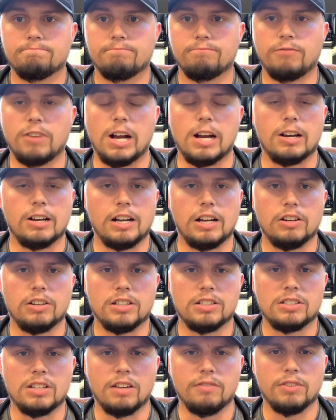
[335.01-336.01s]
fire out and
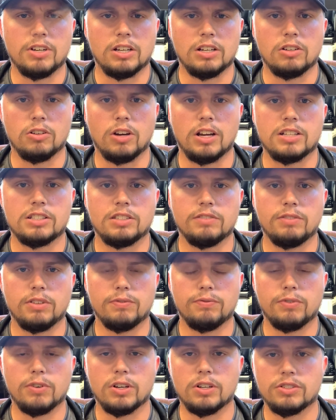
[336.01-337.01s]
he's not very aggressive at
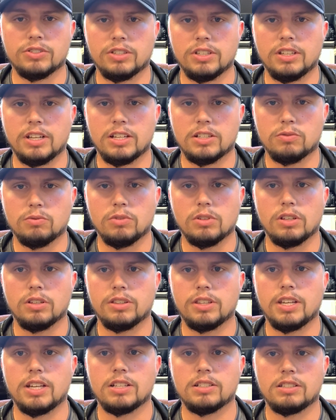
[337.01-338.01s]
first, and that's one of the
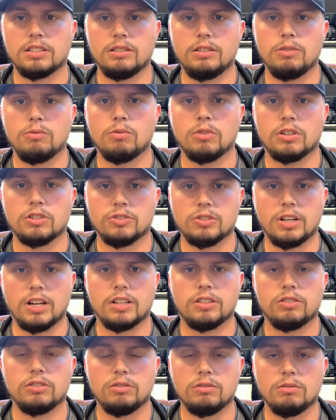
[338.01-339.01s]
things that you want to try
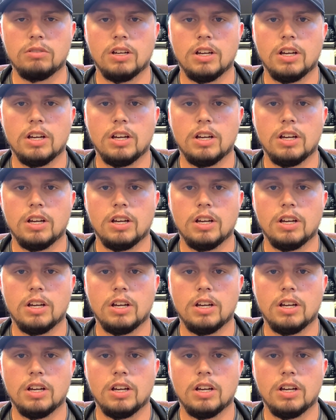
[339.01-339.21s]
to